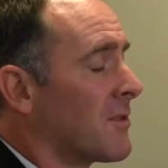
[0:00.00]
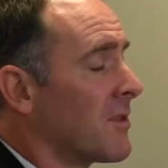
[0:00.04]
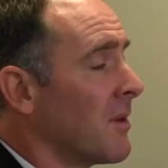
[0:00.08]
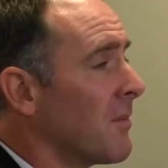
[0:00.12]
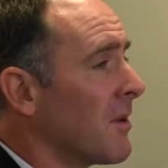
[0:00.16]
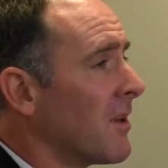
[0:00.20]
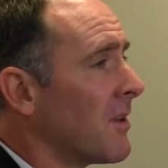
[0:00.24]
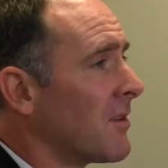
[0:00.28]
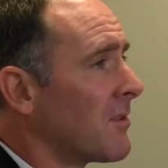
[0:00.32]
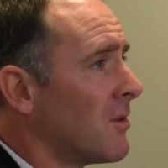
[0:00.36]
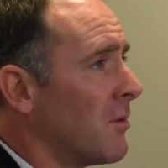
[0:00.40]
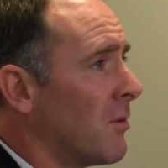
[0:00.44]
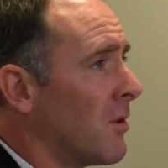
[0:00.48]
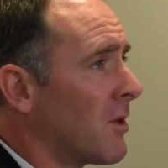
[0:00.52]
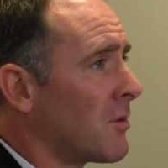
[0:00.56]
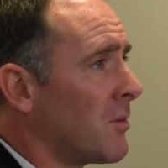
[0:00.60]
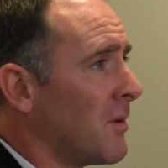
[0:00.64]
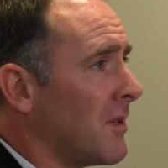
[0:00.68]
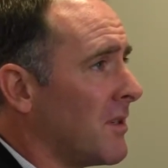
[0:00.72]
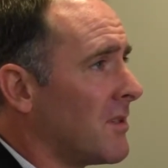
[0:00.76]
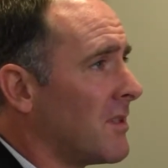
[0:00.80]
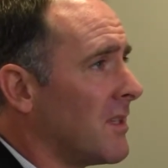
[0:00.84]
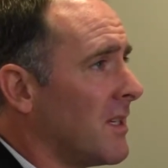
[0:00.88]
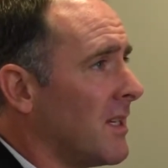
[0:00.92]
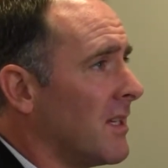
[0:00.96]
Similar to
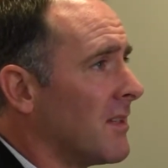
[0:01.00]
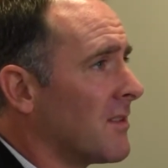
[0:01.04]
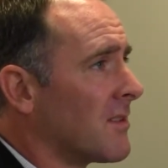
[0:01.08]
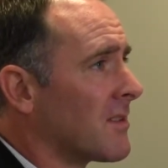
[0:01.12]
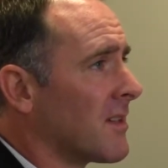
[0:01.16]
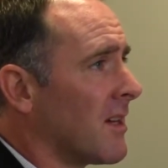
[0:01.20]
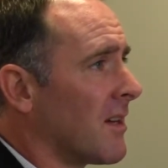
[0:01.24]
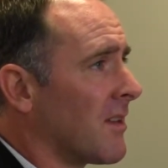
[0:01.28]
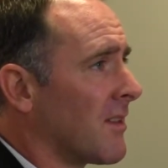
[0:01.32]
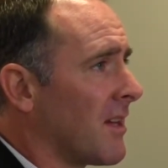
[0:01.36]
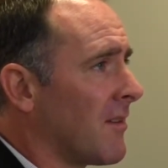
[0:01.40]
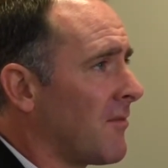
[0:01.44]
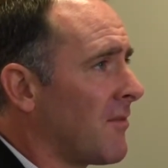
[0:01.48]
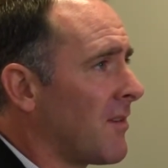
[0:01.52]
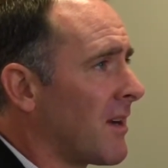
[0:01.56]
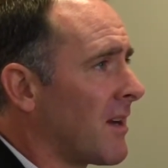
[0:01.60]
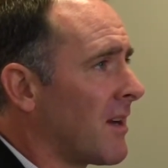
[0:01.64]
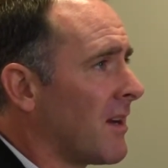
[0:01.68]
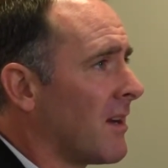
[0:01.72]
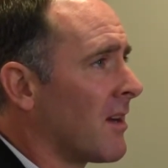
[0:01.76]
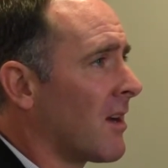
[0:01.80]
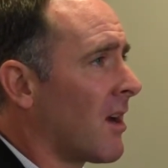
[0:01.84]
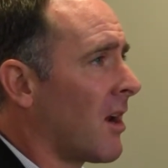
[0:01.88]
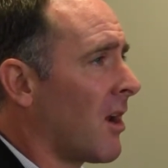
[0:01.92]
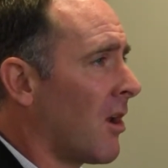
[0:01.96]
what we see in South
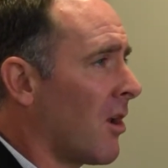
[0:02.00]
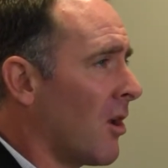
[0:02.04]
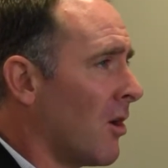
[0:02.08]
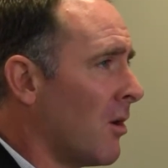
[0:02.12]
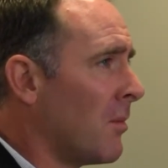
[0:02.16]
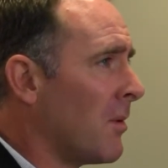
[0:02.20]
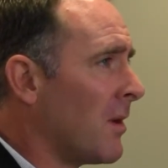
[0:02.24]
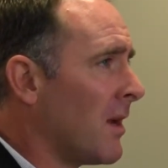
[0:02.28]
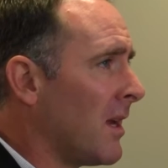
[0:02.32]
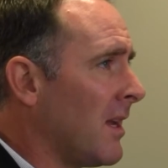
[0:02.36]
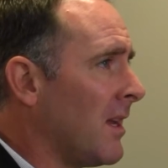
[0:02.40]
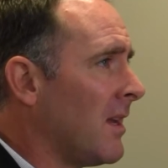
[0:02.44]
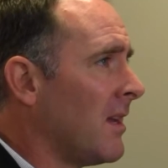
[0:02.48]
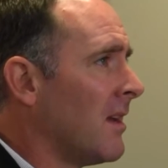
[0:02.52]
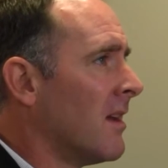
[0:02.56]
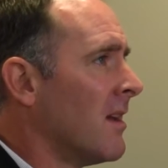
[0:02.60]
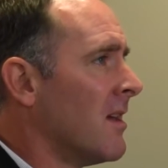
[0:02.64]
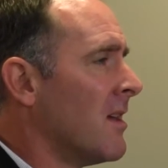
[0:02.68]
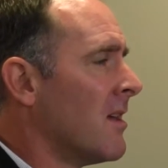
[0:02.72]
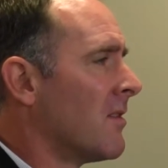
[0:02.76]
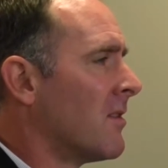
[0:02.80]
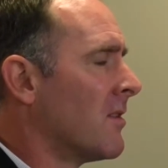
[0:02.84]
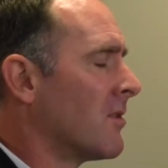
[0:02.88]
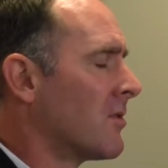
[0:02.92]
Africa, globally,